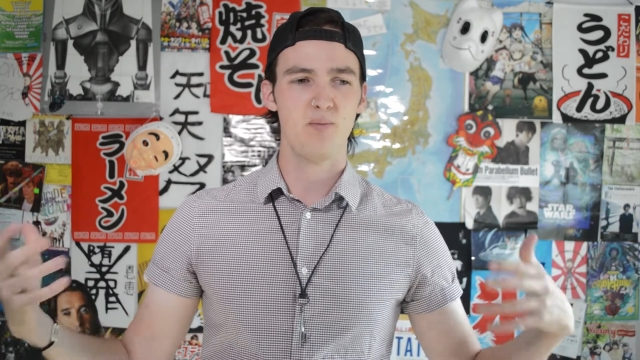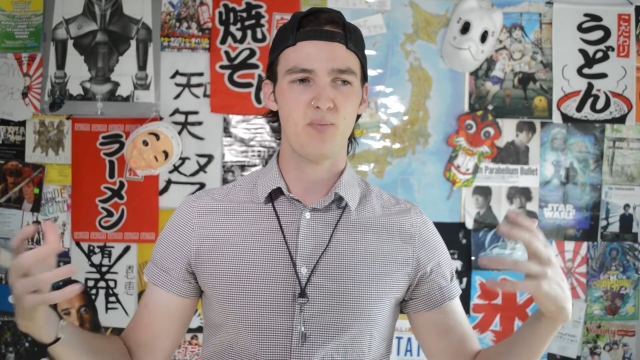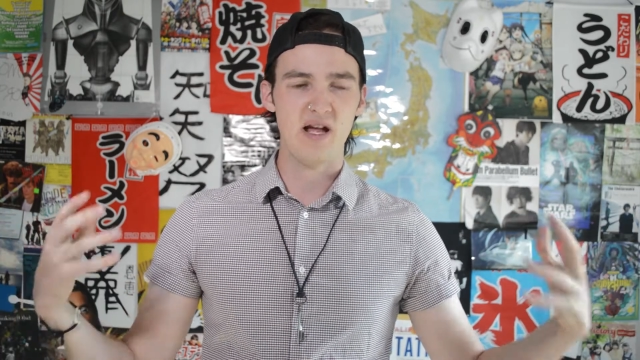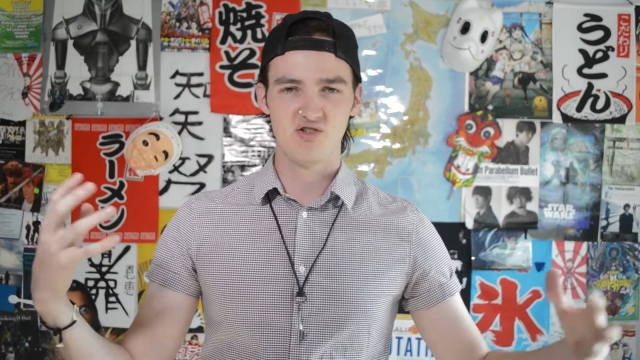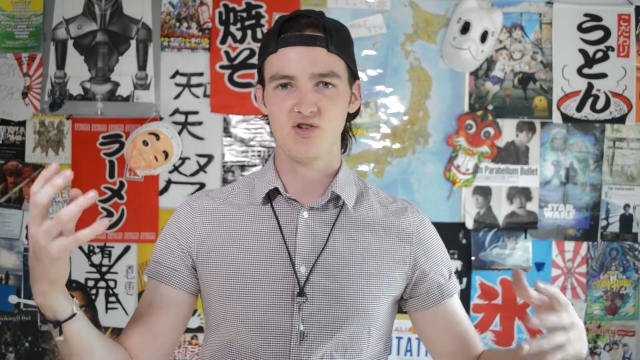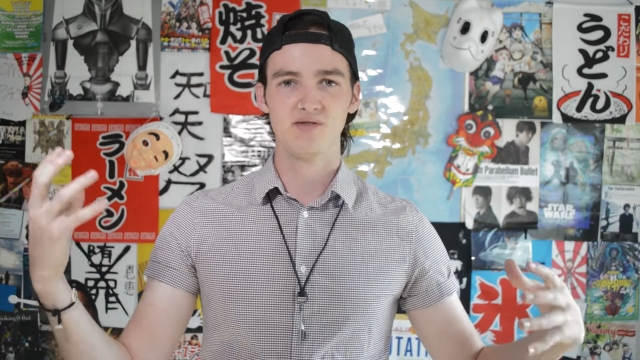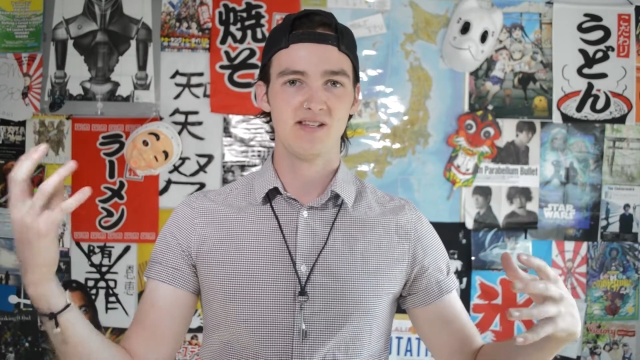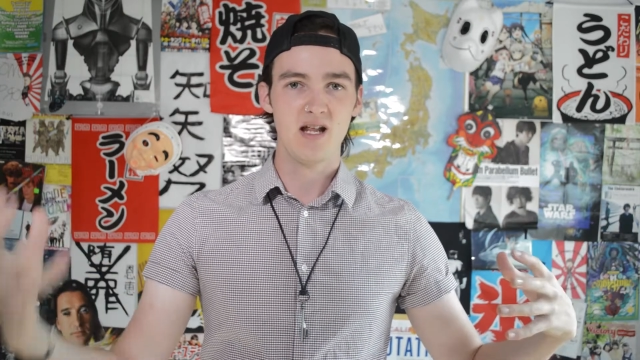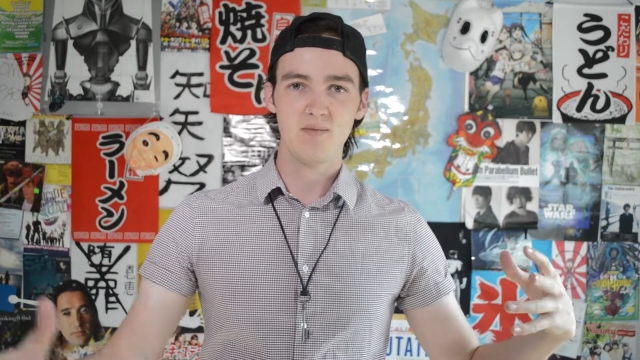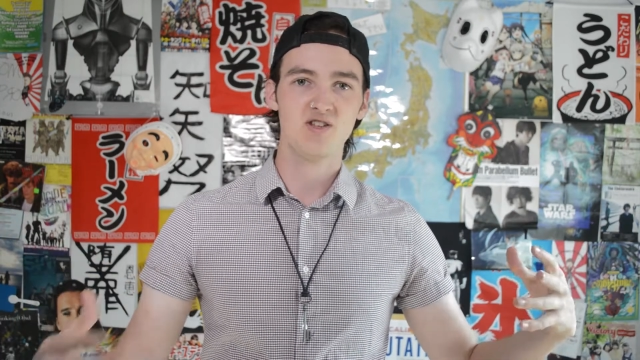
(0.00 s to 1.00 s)
pictures
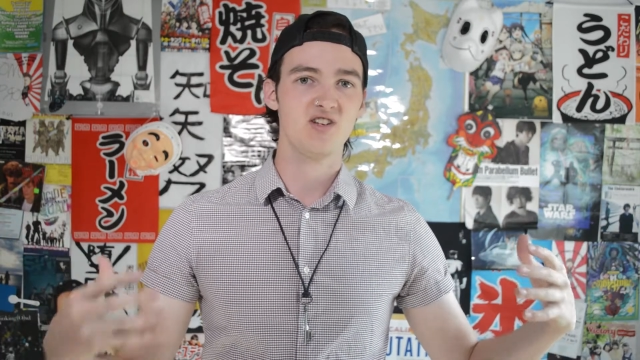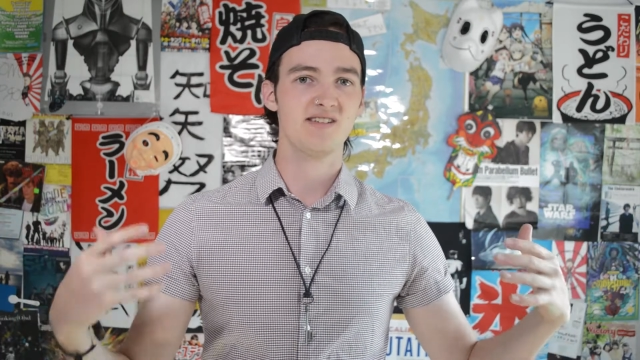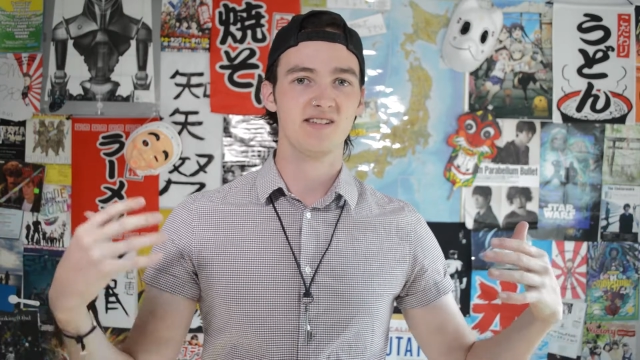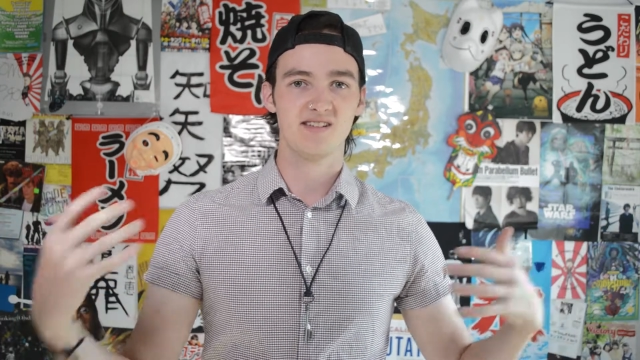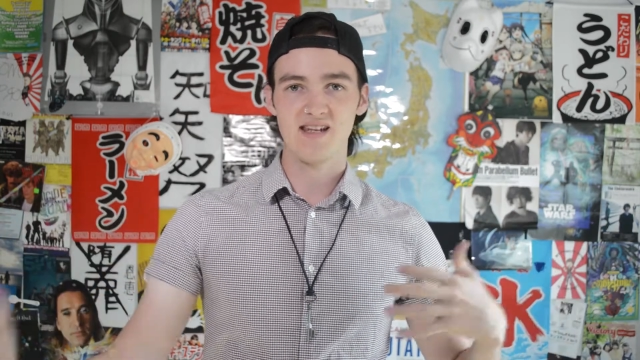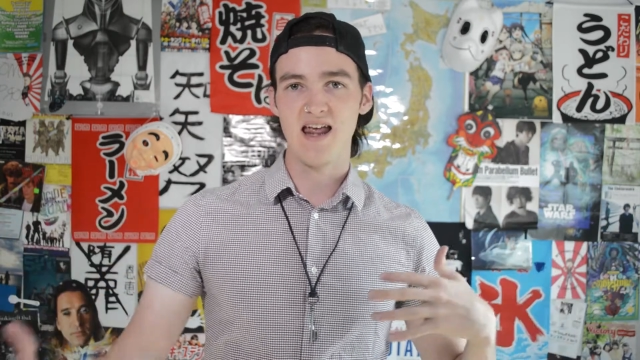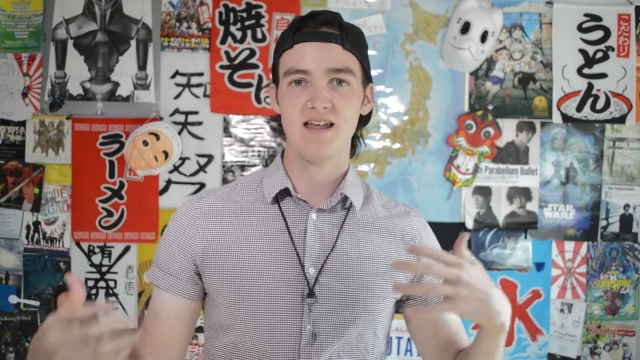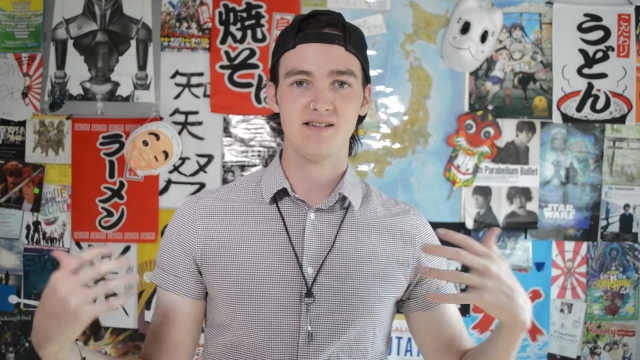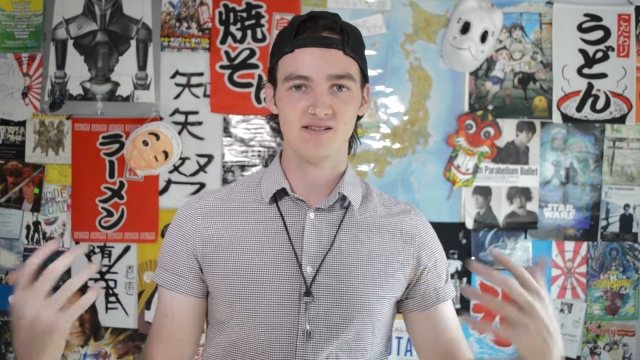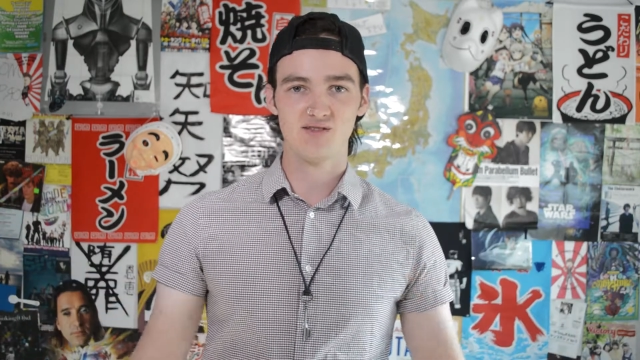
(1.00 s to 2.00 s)
and images and
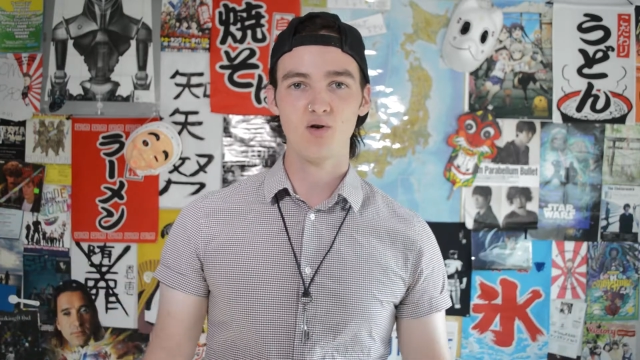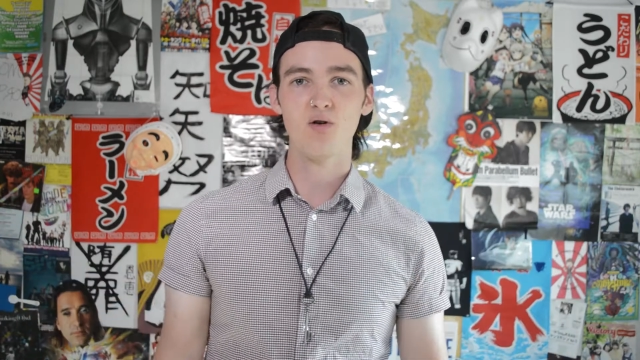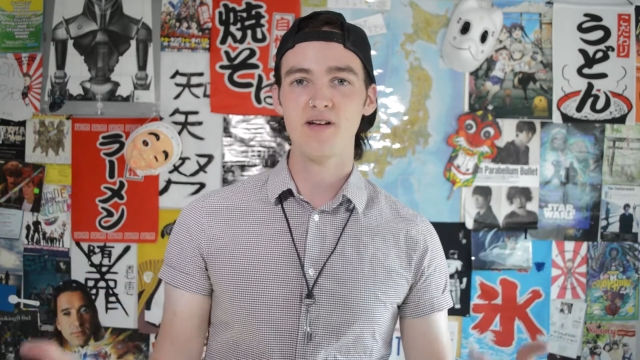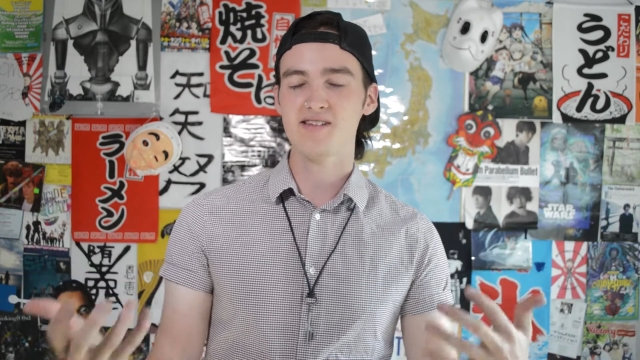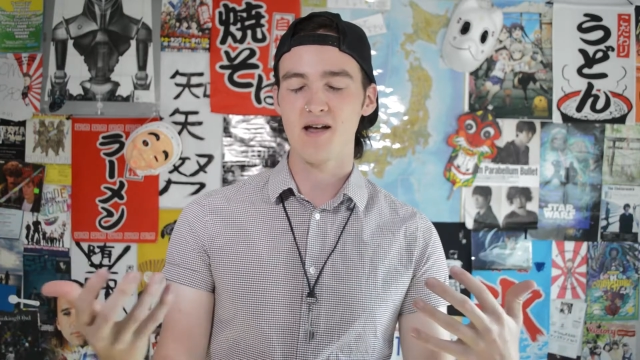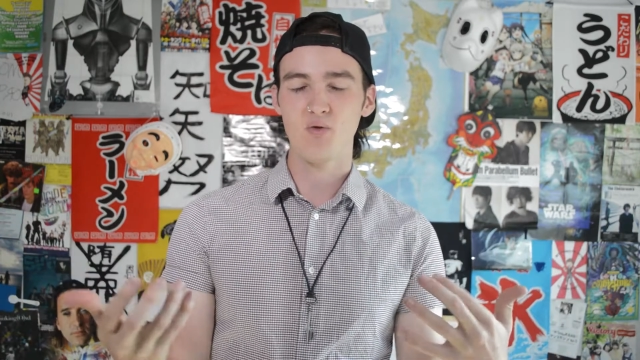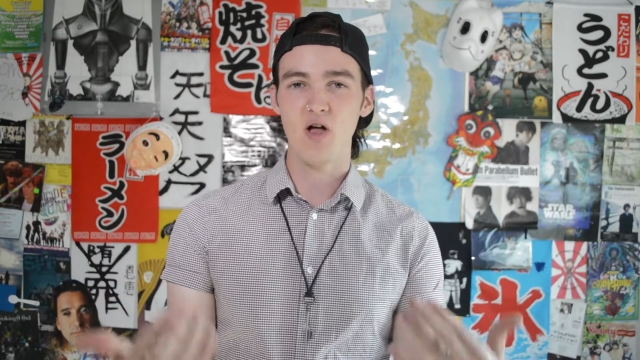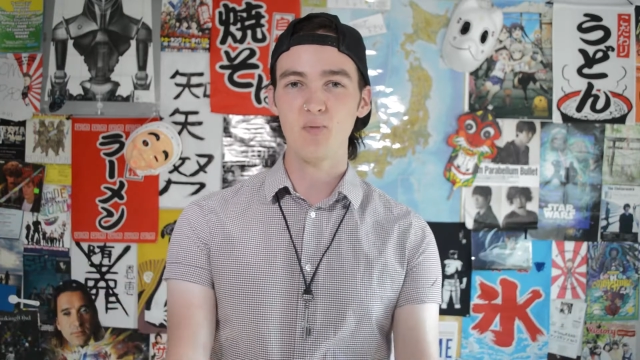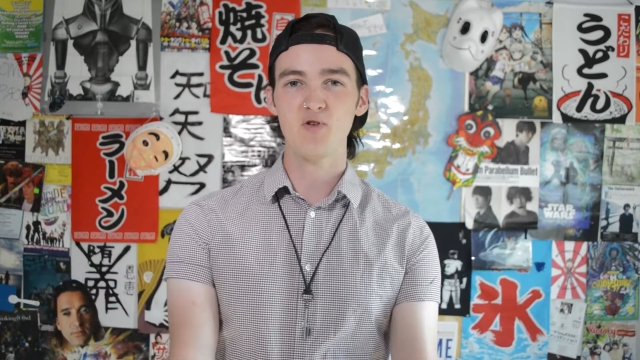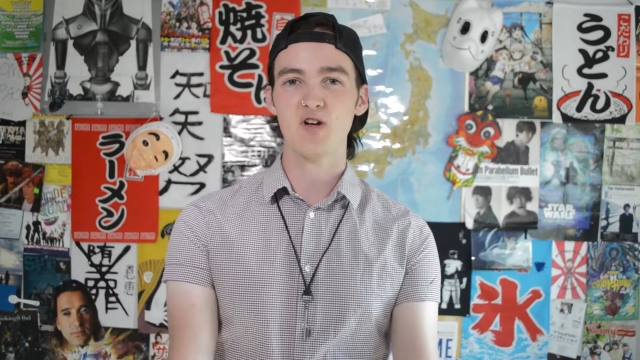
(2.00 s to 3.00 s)
sayings and stories that will
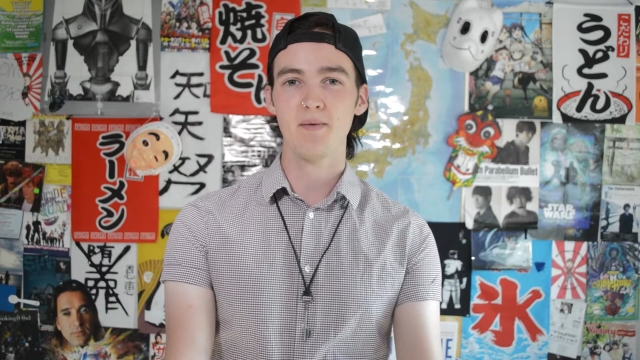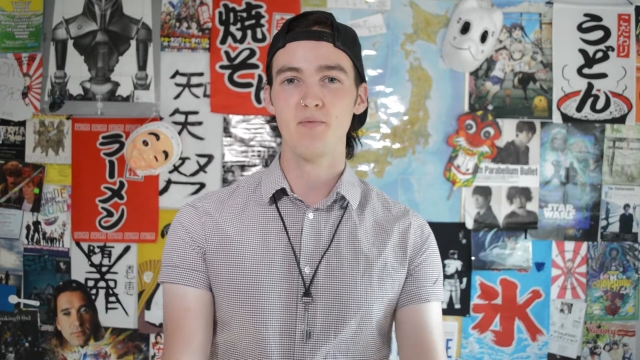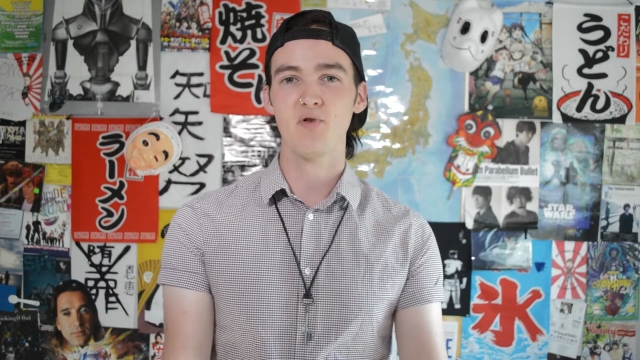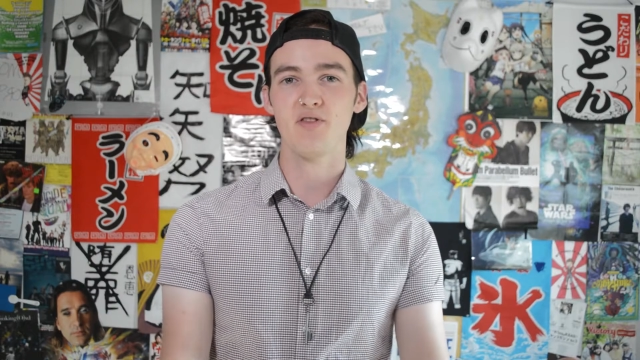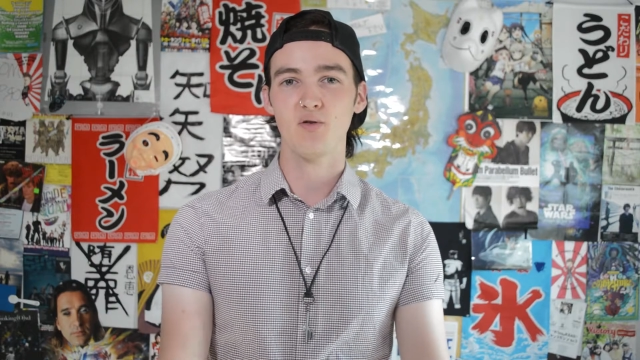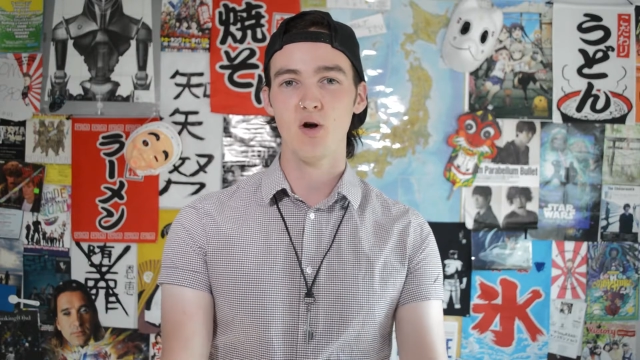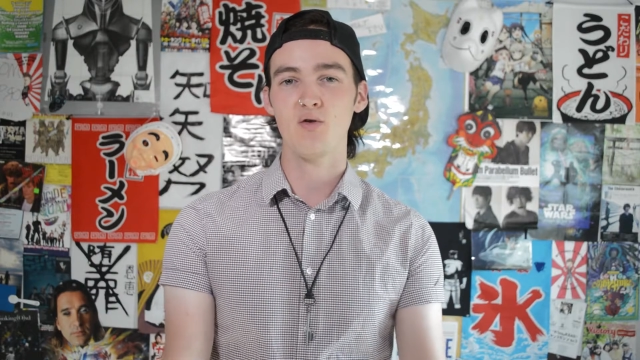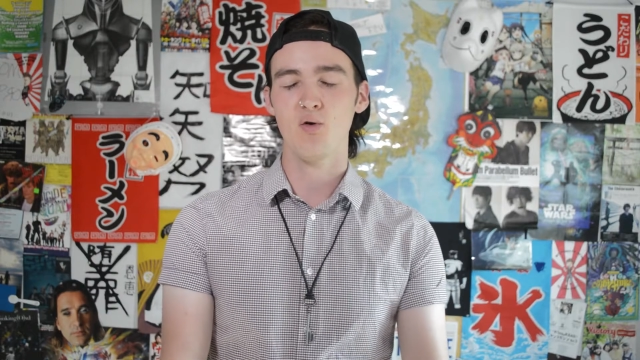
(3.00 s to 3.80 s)
help you come up with your own,